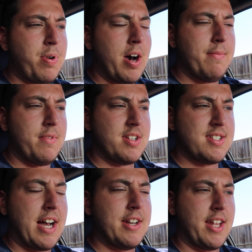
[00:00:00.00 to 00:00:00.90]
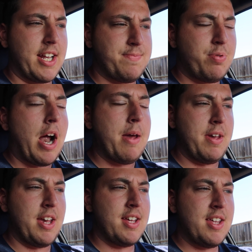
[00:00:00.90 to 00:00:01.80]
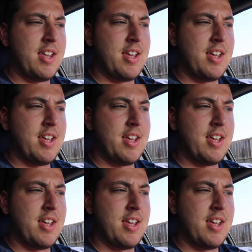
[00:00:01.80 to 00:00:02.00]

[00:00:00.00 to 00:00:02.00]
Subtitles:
pump sounded like it's priming.